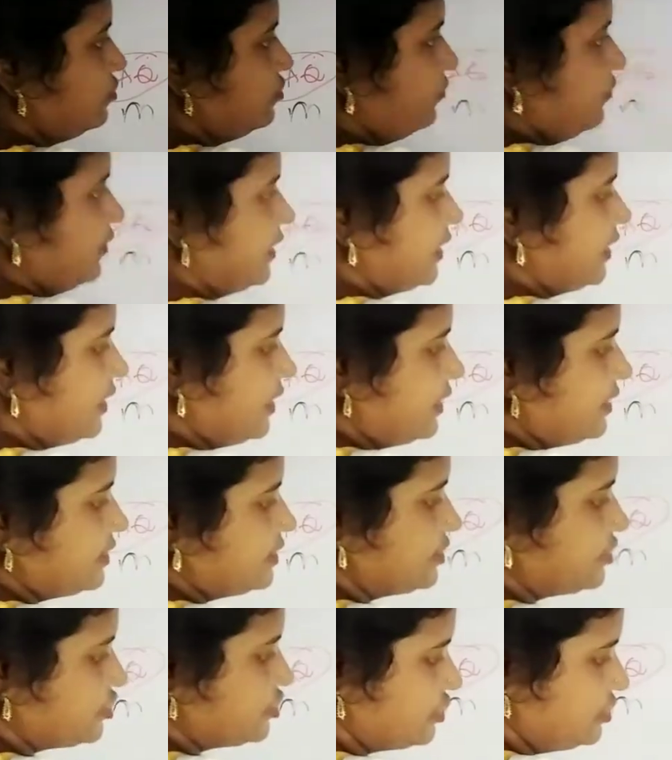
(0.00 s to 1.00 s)
So
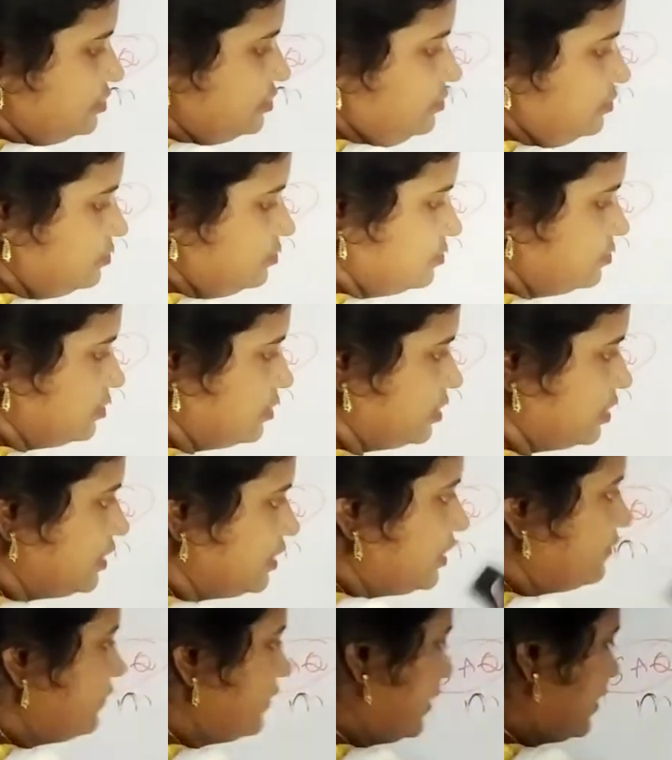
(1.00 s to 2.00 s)
fertilization,
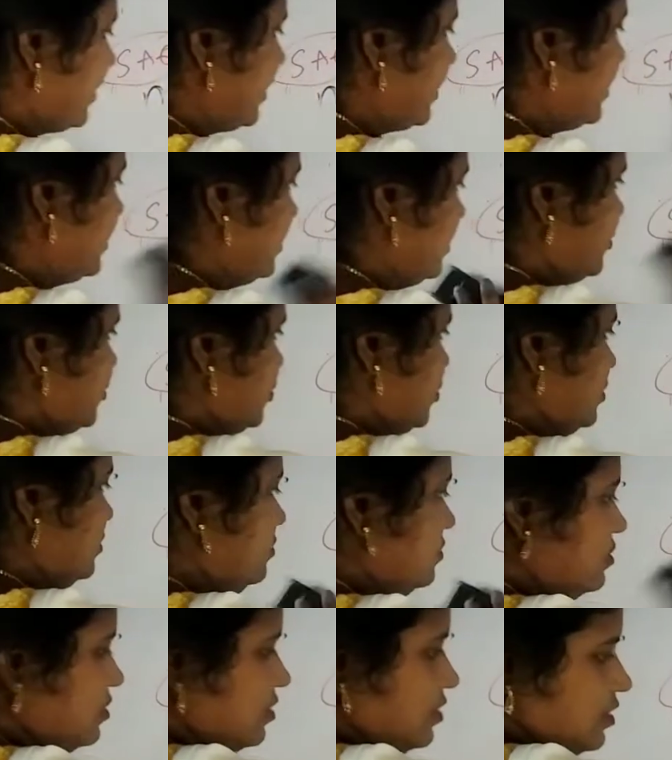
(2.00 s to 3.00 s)
in the
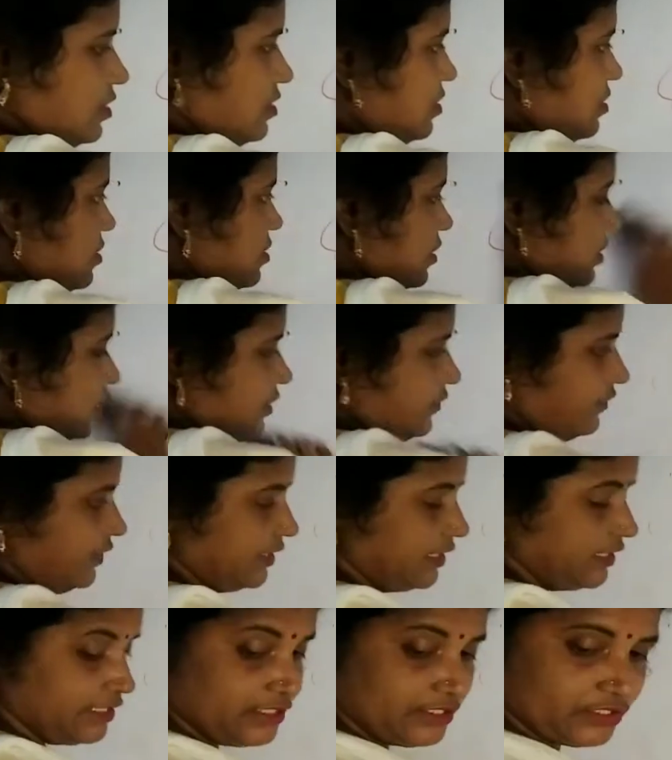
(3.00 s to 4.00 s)
fertilization,
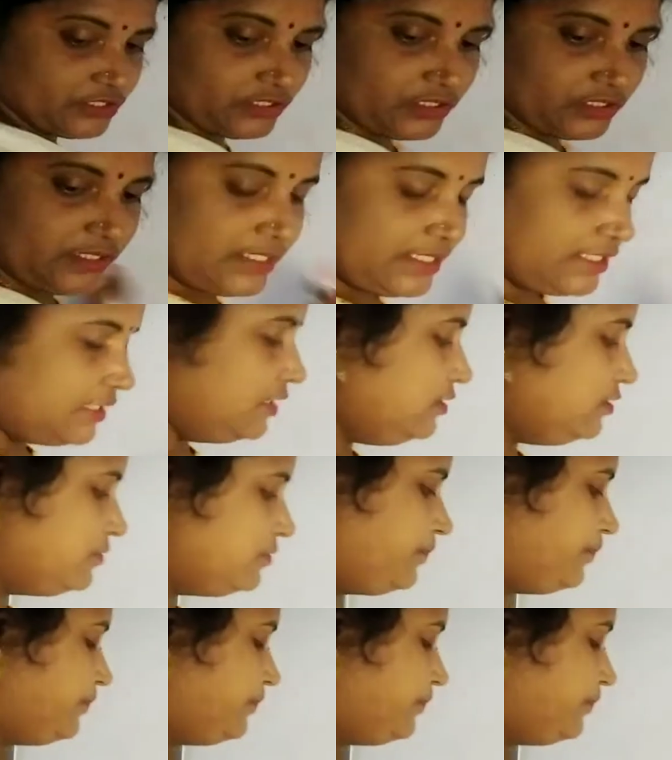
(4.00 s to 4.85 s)
see